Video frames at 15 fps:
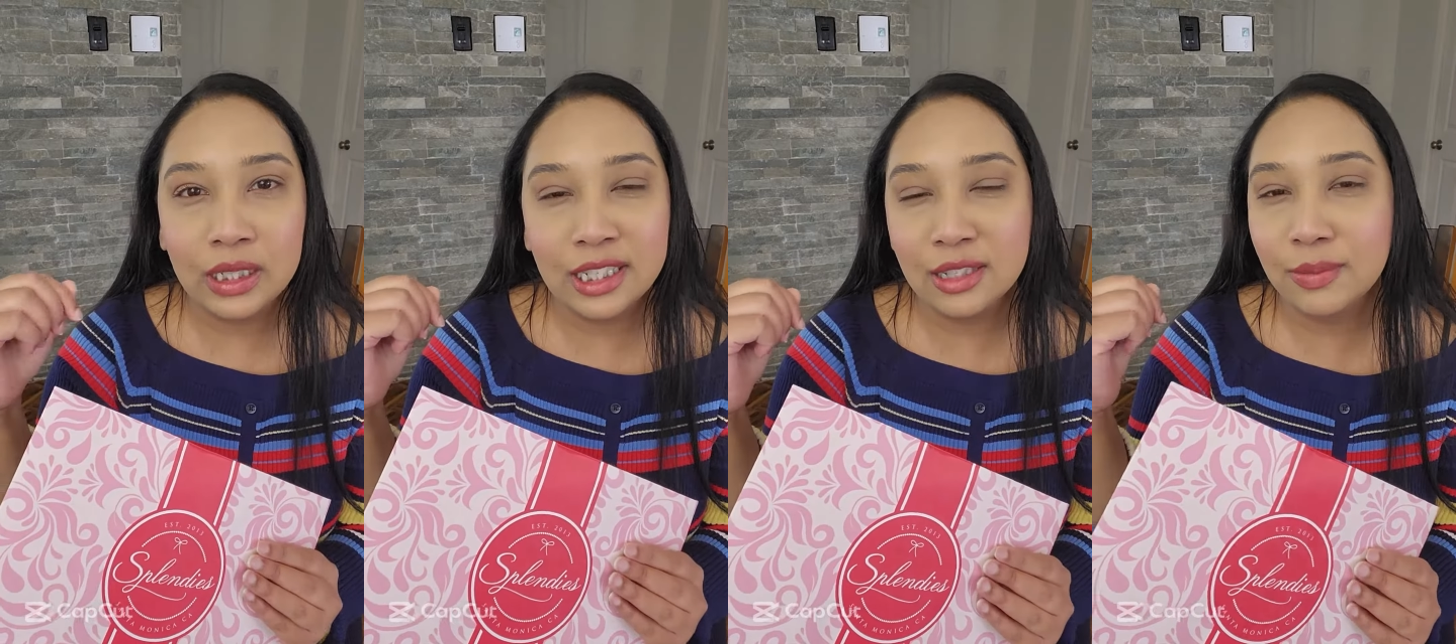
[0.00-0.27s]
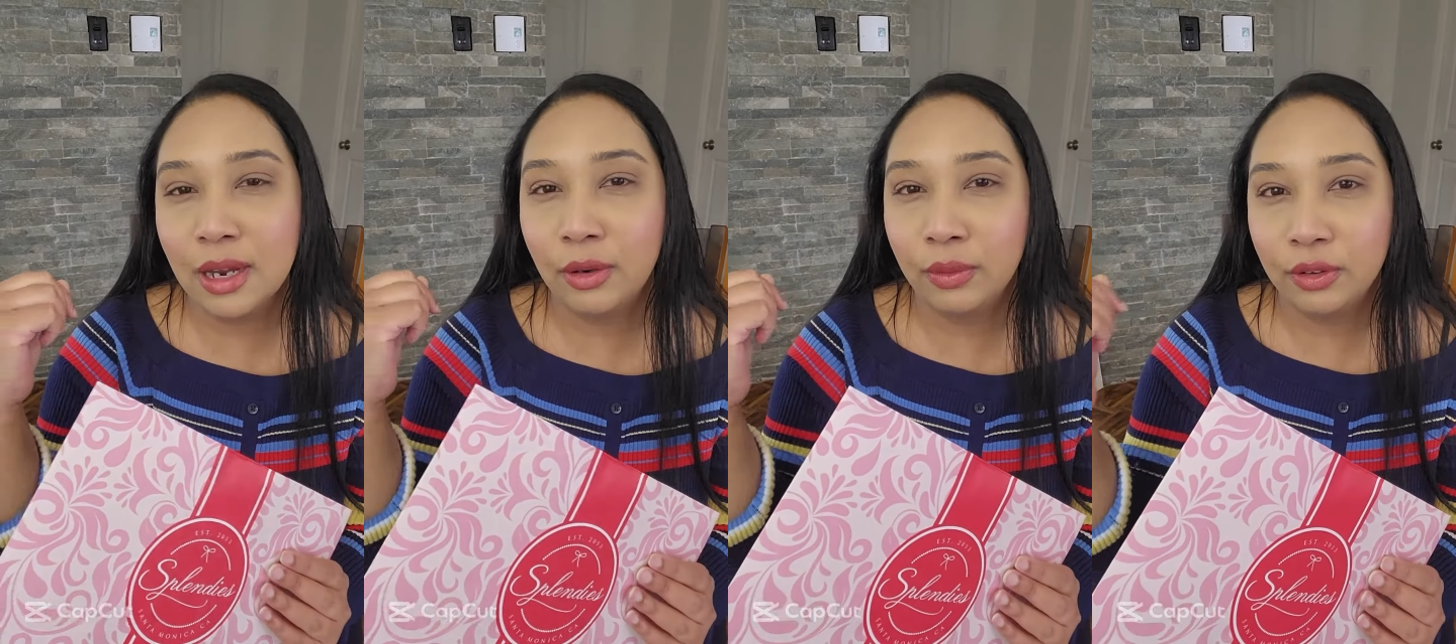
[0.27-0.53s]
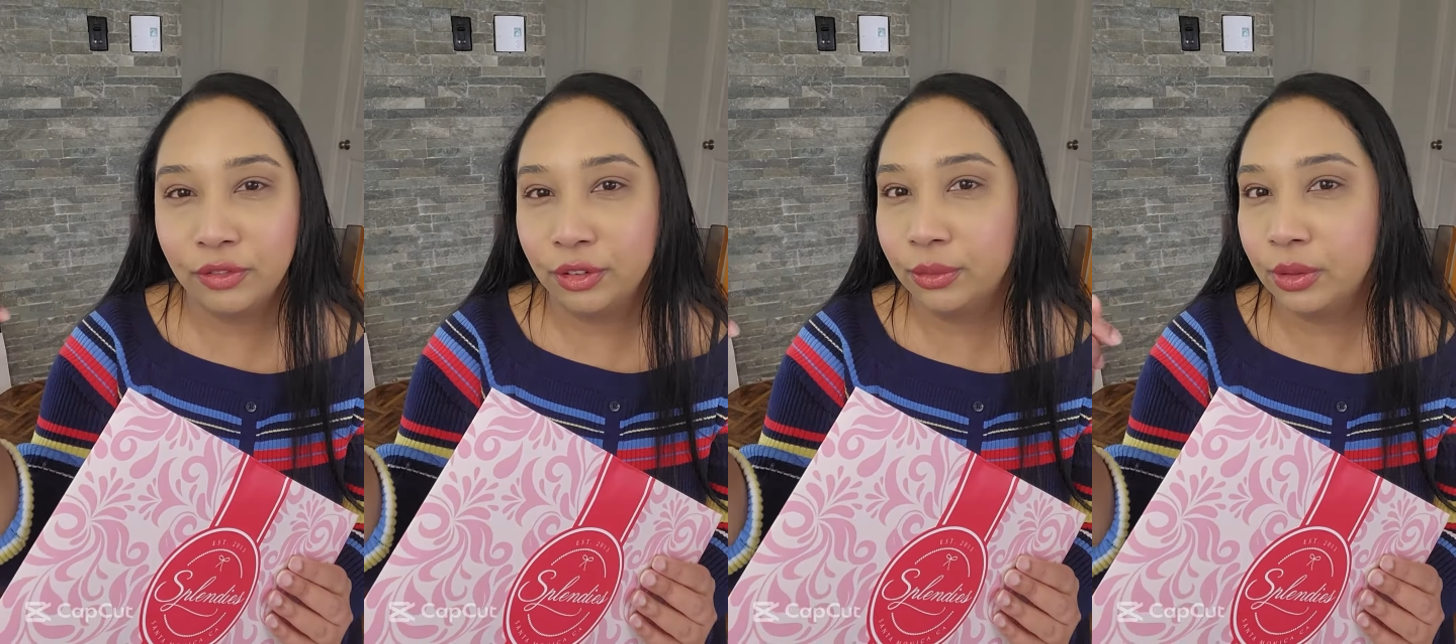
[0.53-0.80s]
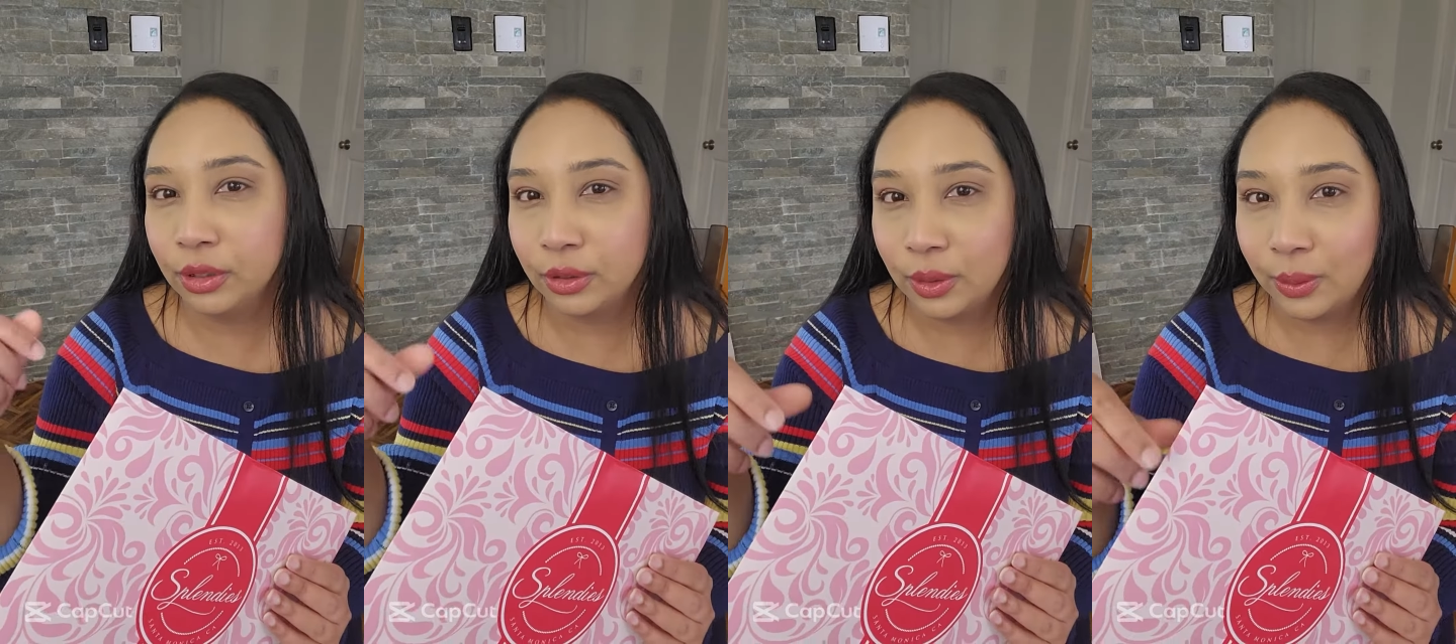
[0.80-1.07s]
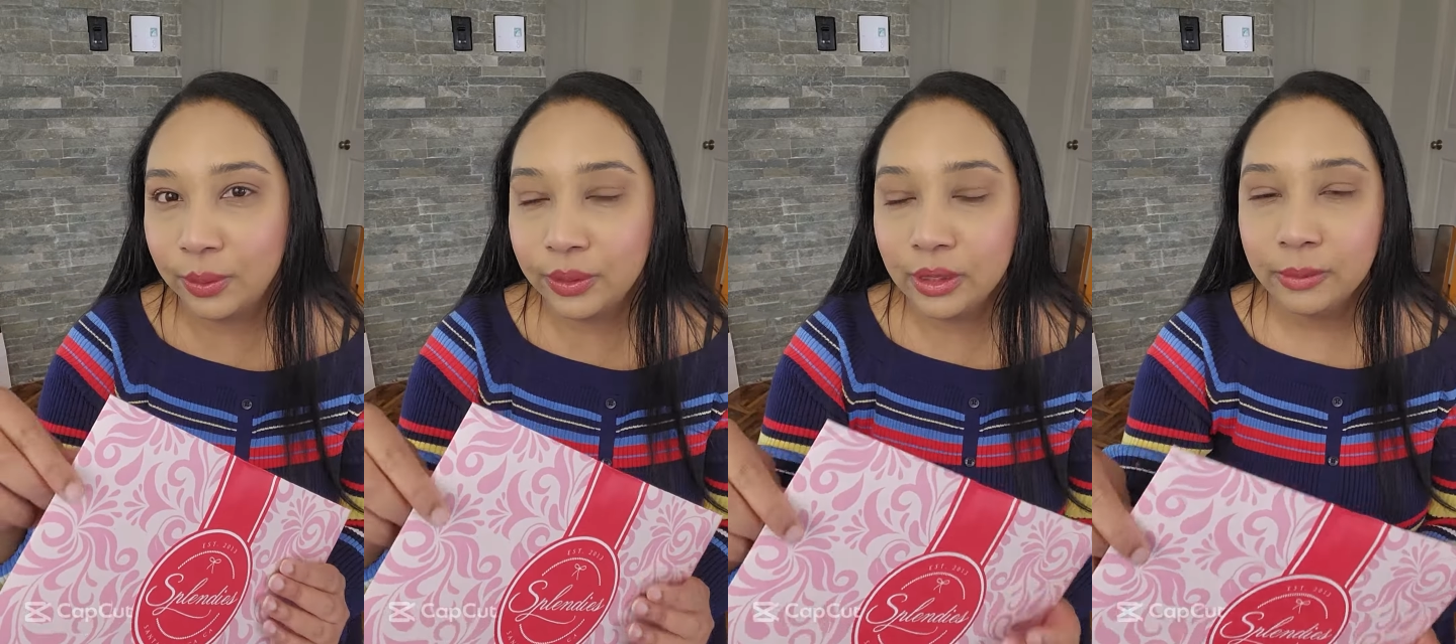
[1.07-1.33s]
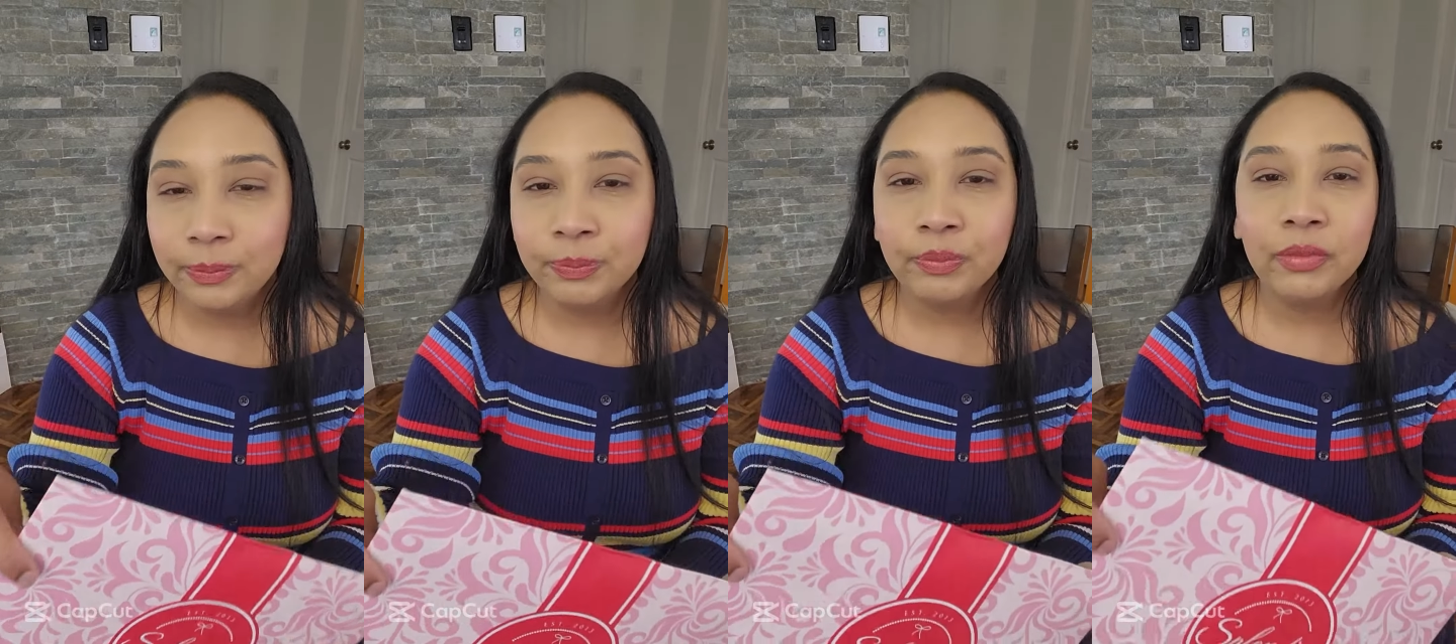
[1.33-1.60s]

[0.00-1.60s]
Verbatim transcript: It is my referral code